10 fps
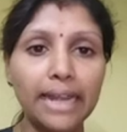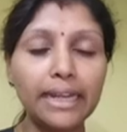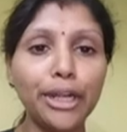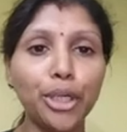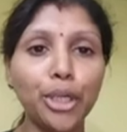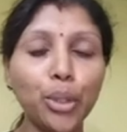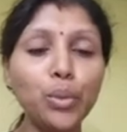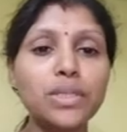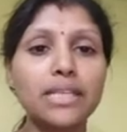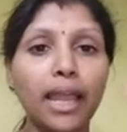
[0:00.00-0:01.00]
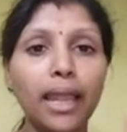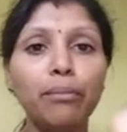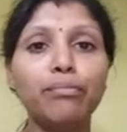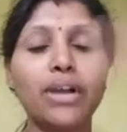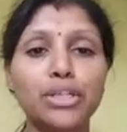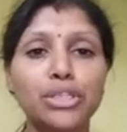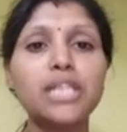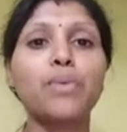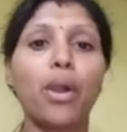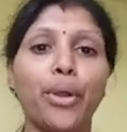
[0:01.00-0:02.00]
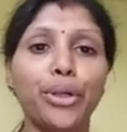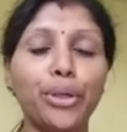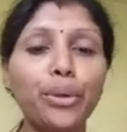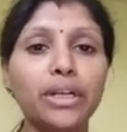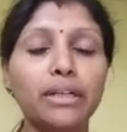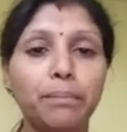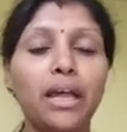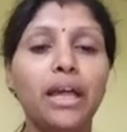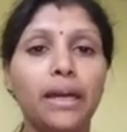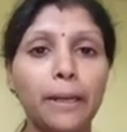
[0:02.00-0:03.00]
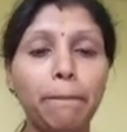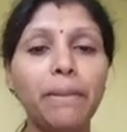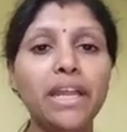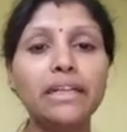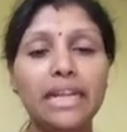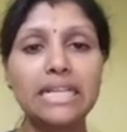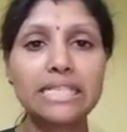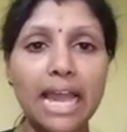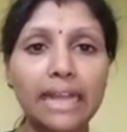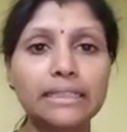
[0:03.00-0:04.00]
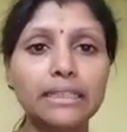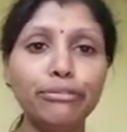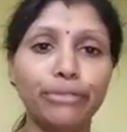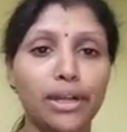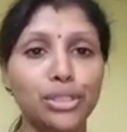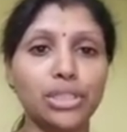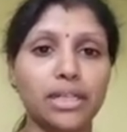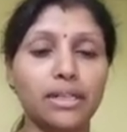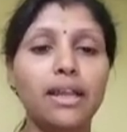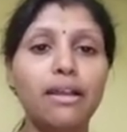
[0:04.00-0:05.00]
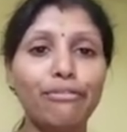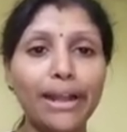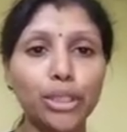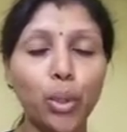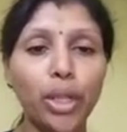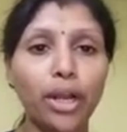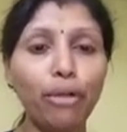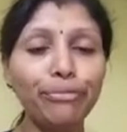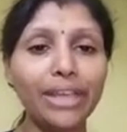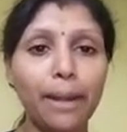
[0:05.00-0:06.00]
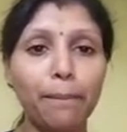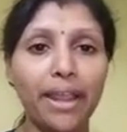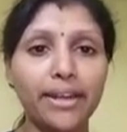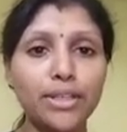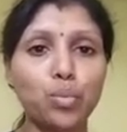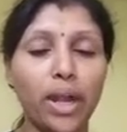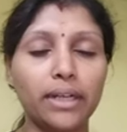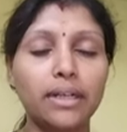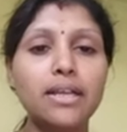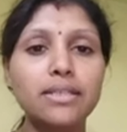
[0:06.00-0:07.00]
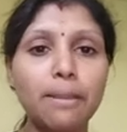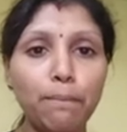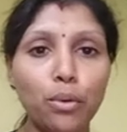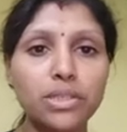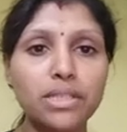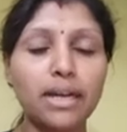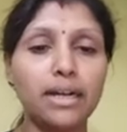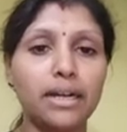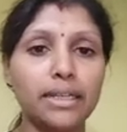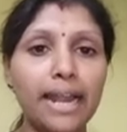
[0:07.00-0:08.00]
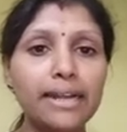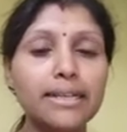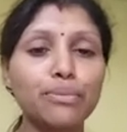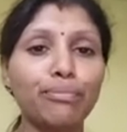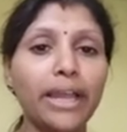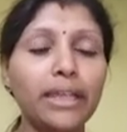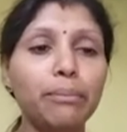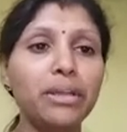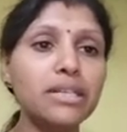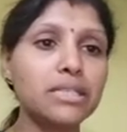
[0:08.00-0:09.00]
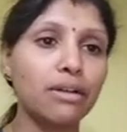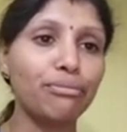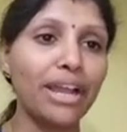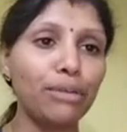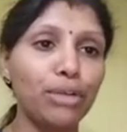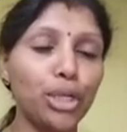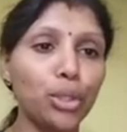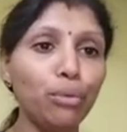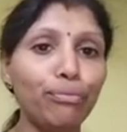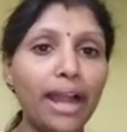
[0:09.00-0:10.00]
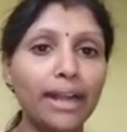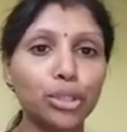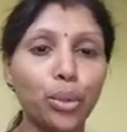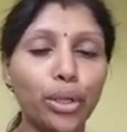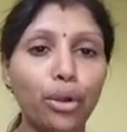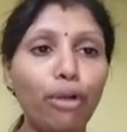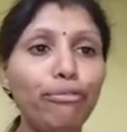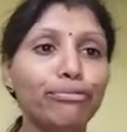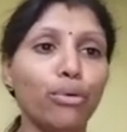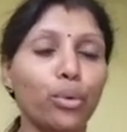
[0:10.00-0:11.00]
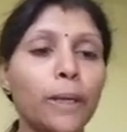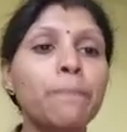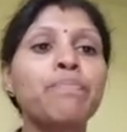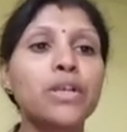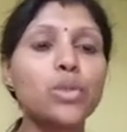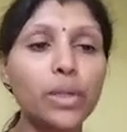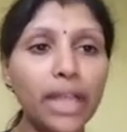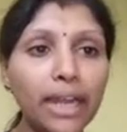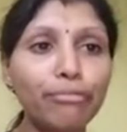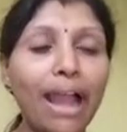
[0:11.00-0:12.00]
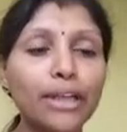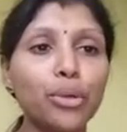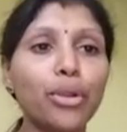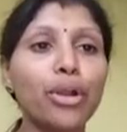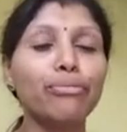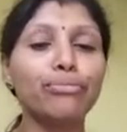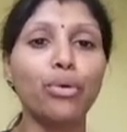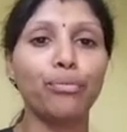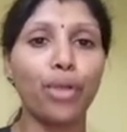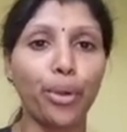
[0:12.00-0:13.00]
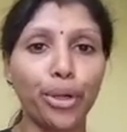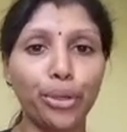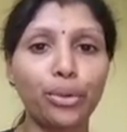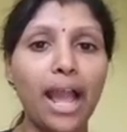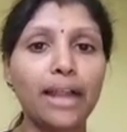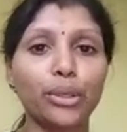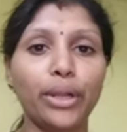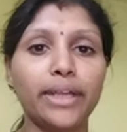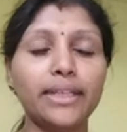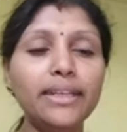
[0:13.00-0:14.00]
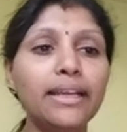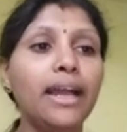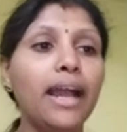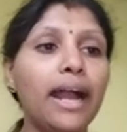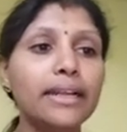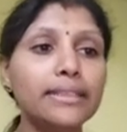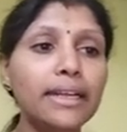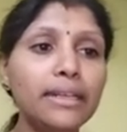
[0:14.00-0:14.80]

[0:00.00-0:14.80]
into same functions we are going to repeat inside the function. Factorial of n minus 1. Suppose n is 5 means 5 into factorial of 4. So then factorial of 4 we are going to calculate it, and then